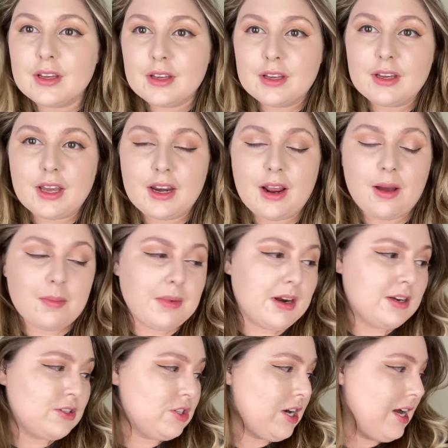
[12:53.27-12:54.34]
Okay, now I'm
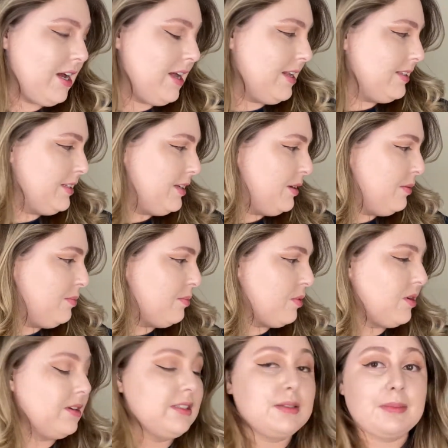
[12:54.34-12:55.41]
gonna try to
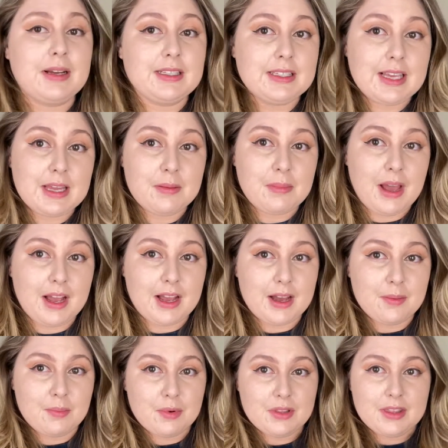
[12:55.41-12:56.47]
bronze my skin back
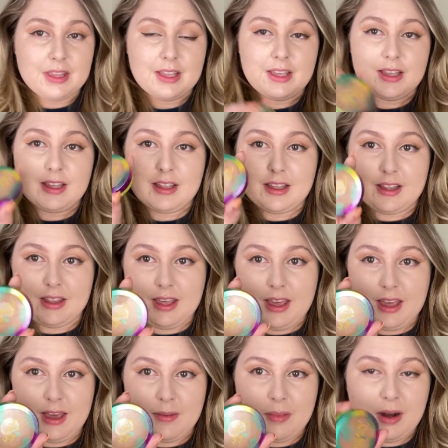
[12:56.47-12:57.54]
up with
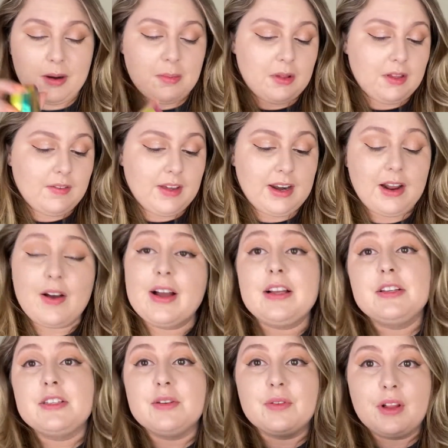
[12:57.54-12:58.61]
the Better Believe It. Now I
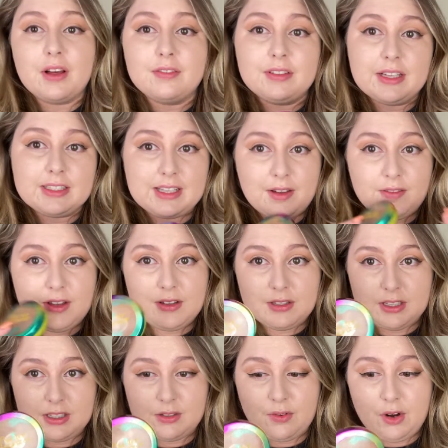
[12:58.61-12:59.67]
do love this. I've used
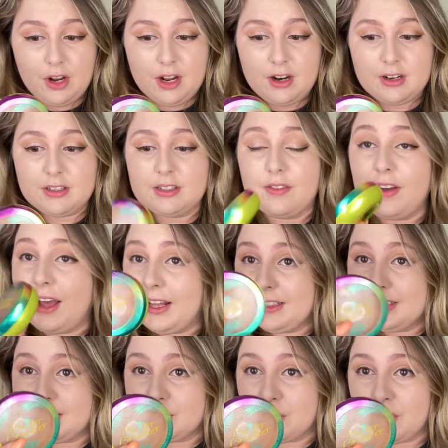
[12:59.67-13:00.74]
this for years. I've had
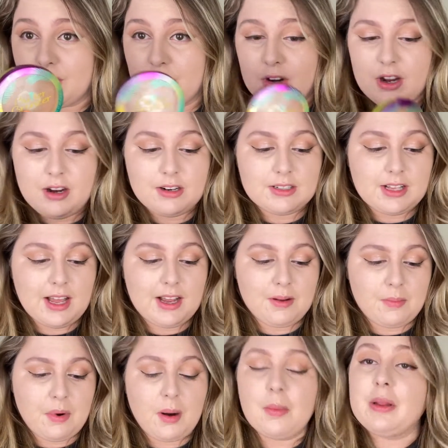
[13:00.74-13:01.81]
this one for years. I
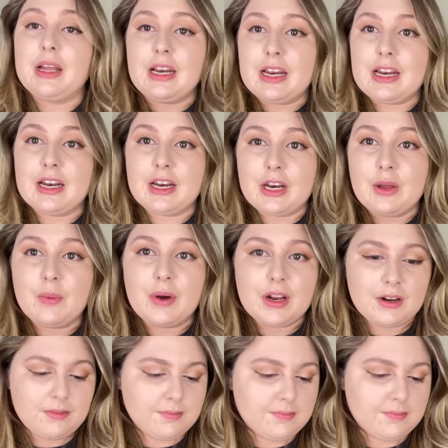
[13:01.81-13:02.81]
probably need a new one.